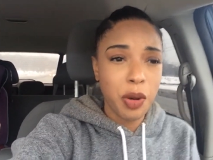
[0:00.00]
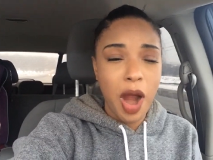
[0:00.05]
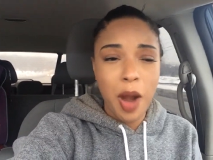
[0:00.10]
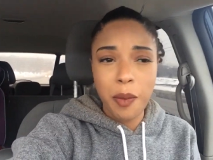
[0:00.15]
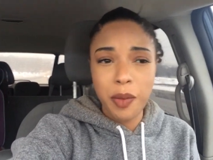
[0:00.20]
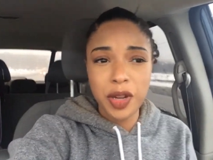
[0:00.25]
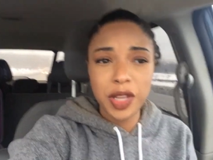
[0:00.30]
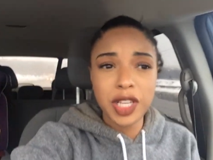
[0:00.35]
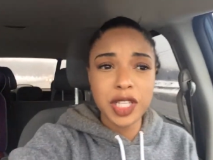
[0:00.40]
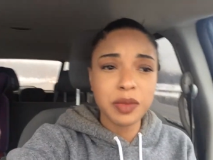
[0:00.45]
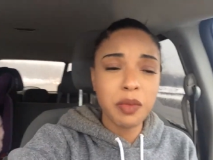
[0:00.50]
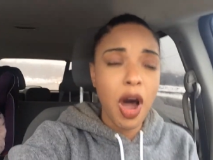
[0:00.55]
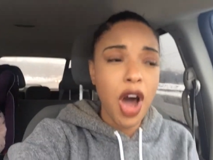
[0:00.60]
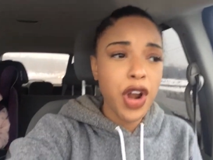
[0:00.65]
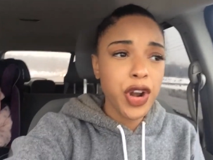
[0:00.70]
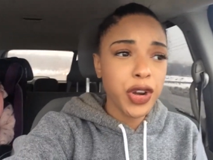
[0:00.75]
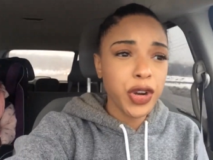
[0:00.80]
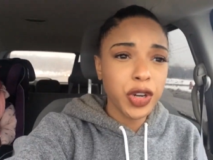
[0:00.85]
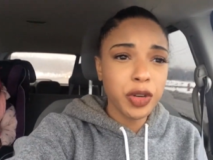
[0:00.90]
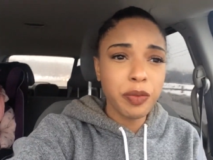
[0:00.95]
property is
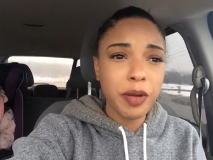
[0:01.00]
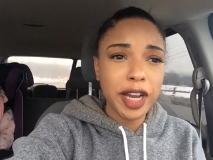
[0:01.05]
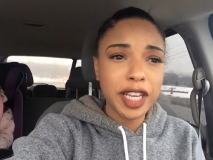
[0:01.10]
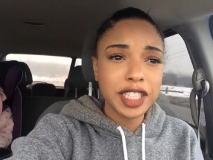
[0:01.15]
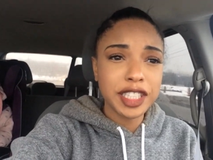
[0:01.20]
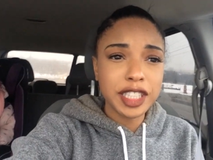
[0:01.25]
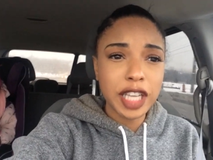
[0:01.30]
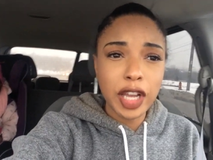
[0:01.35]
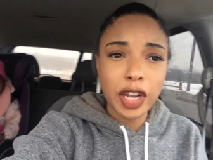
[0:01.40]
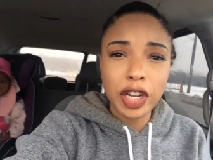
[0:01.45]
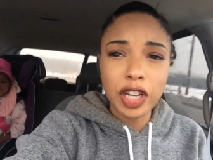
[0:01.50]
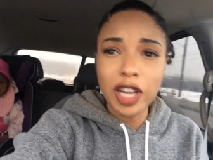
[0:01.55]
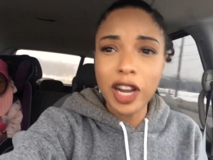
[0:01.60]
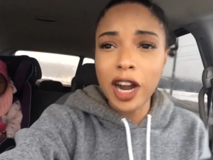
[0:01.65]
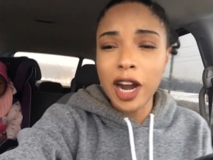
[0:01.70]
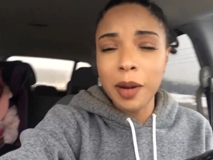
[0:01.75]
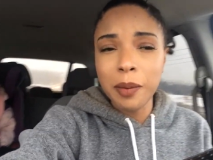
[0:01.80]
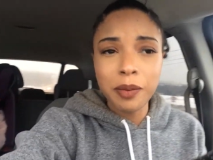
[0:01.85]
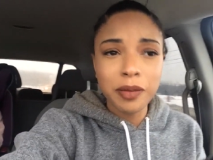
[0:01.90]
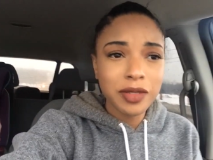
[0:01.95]
monitored by state
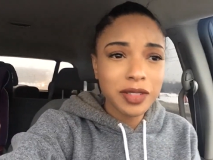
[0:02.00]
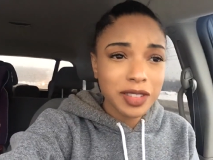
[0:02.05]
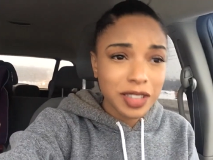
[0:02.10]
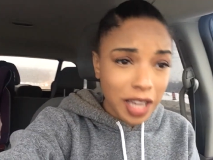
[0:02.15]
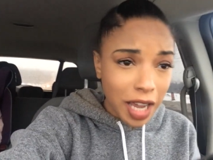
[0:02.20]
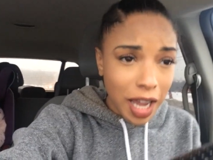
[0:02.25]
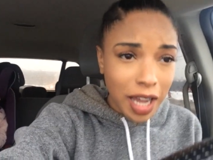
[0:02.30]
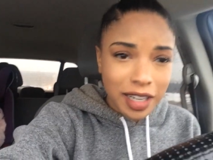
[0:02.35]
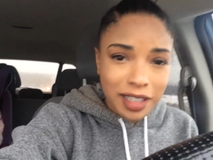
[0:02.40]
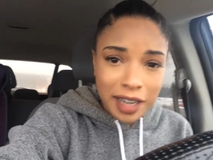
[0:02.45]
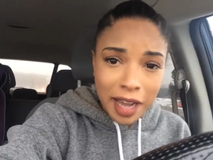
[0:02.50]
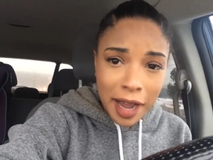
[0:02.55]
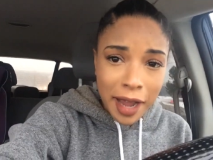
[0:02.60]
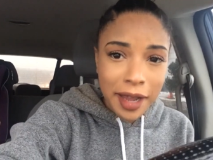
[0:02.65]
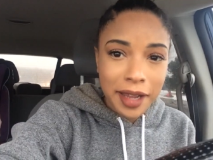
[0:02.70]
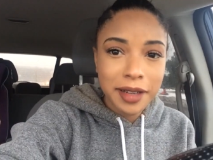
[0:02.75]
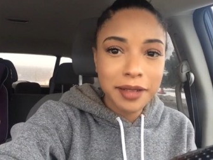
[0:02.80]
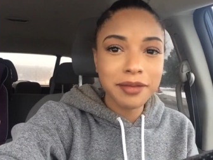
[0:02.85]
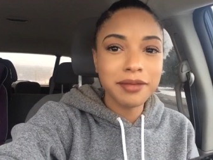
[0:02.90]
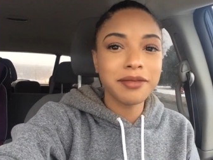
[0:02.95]
alarm day and
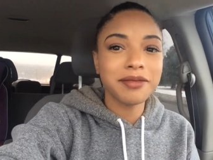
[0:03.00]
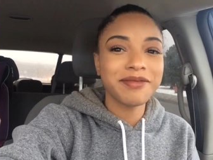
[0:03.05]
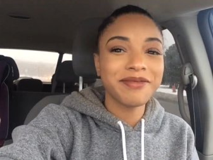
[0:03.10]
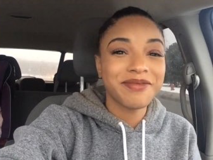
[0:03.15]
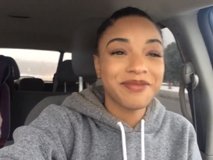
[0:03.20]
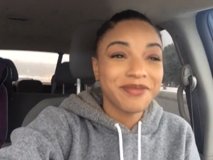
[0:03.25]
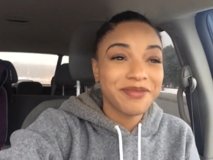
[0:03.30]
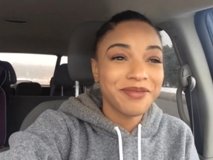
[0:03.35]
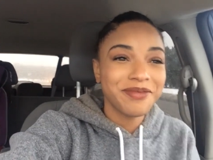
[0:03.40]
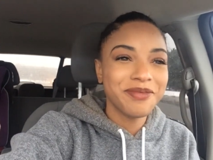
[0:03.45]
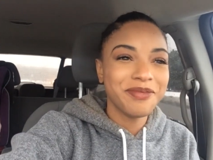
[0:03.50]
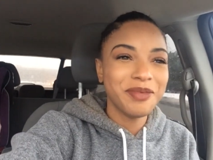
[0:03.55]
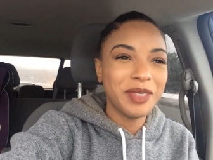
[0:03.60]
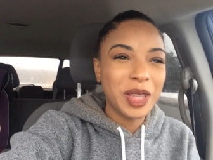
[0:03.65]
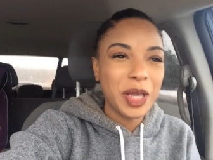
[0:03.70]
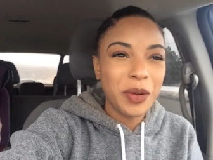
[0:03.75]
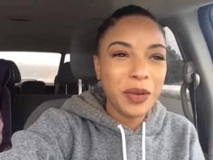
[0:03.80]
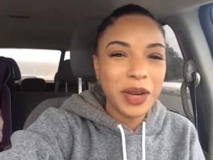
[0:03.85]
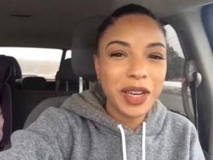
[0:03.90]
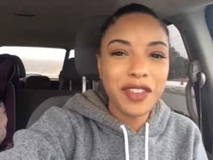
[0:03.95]
night.
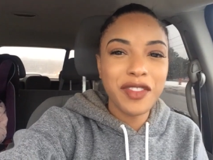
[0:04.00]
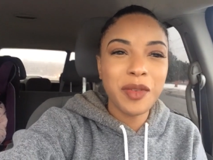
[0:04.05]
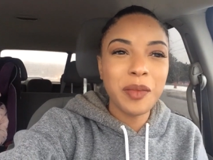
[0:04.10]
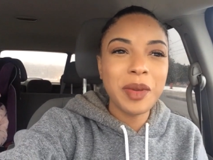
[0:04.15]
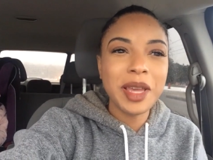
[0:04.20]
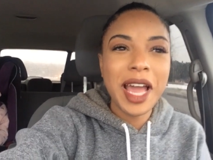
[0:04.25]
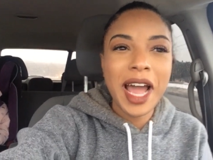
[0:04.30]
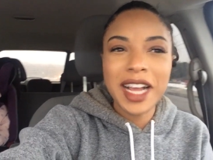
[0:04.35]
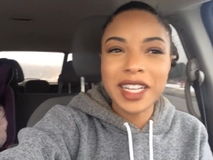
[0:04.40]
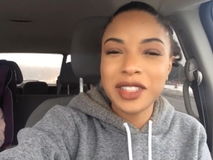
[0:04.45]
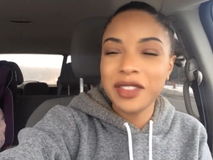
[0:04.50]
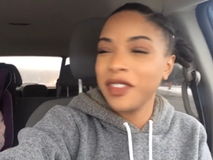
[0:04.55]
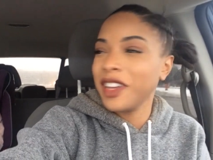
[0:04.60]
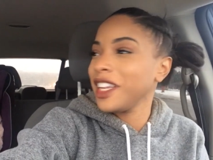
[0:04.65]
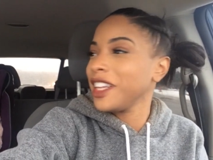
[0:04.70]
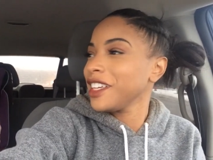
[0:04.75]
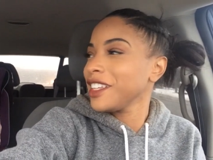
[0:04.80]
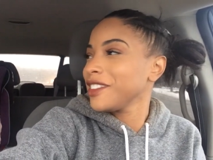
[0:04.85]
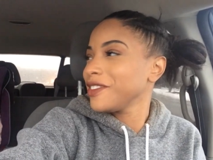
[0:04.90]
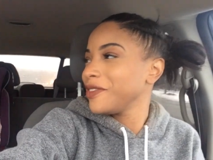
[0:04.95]
But they wouldn't even be
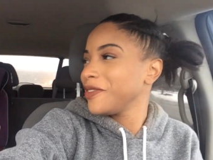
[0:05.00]
activated.